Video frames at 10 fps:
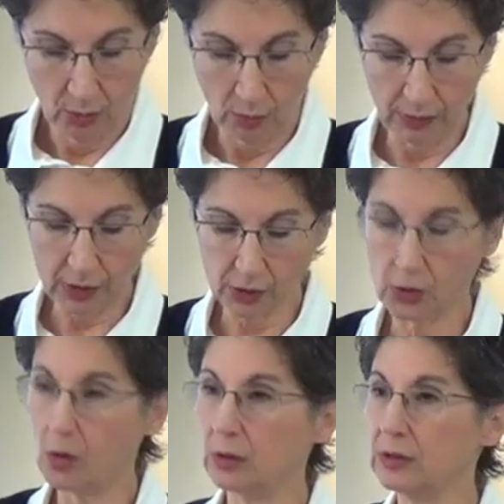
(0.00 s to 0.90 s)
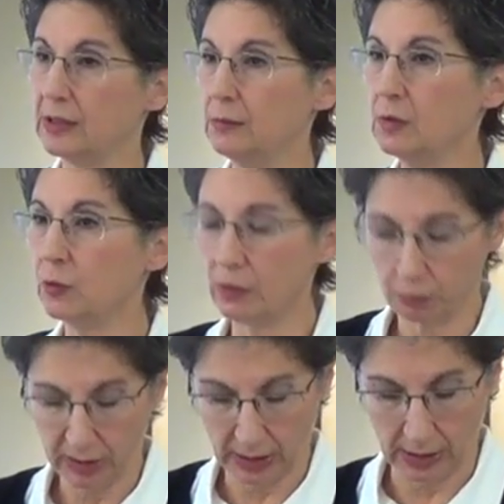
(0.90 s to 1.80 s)
When the soul dimmed with
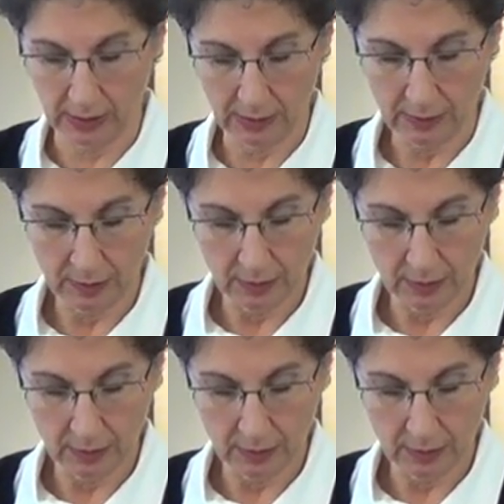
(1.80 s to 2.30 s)
pain